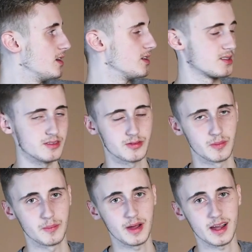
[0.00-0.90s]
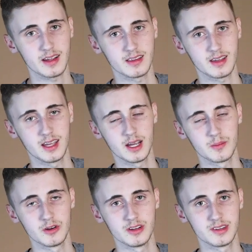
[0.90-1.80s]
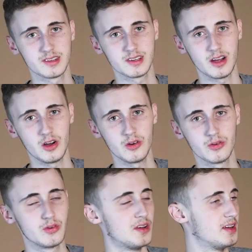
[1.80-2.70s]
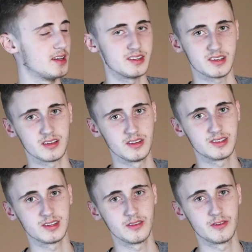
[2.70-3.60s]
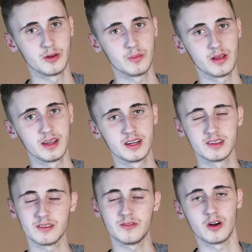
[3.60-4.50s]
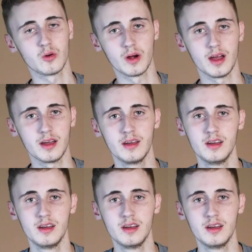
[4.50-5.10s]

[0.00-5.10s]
Is it from the back of the camera itself? Is it close to the film plane? Is it far away?